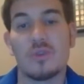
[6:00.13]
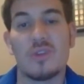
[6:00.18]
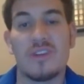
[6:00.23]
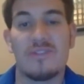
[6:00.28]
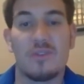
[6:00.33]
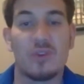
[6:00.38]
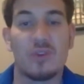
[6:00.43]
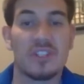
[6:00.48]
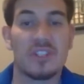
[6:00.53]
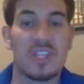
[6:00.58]

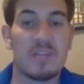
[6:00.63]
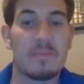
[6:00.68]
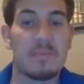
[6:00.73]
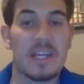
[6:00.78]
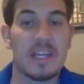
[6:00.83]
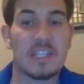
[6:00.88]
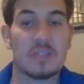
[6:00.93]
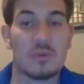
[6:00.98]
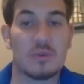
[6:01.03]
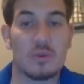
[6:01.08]

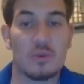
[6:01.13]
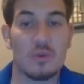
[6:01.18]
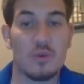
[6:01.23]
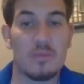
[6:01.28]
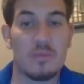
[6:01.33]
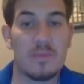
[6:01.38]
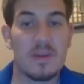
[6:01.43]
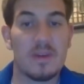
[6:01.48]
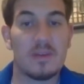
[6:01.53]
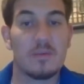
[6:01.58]
diversity-based
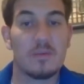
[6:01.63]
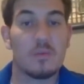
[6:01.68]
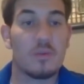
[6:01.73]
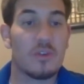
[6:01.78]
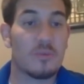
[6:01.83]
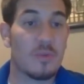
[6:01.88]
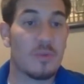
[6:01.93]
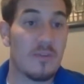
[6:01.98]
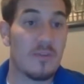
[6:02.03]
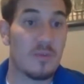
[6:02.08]
recruitment
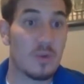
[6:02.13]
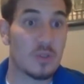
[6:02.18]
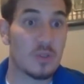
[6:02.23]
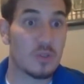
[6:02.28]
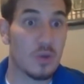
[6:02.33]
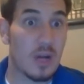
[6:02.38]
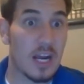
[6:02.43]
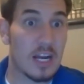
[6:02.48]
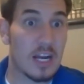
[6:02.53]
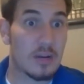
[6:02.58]
with
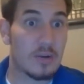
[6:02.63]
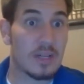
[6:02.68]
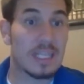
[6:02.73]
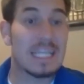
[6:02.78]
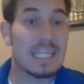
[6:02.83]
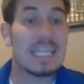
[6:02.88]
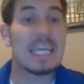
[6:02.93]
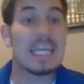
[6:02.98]
preferential hiring,